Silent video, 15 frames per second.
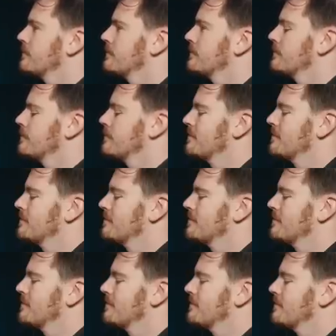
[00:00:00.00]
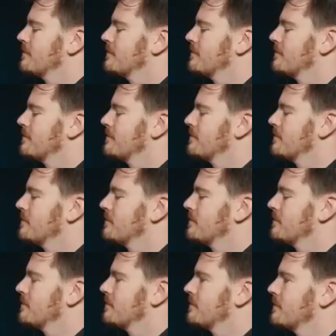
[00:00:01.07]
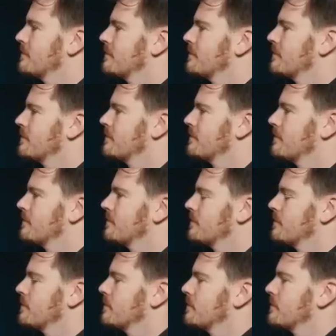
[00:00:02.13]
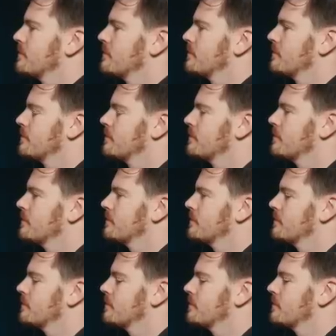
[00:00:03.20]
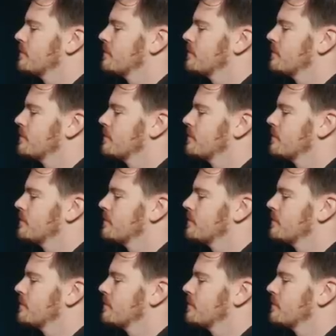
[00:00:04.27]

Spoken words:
The person shown says nothing.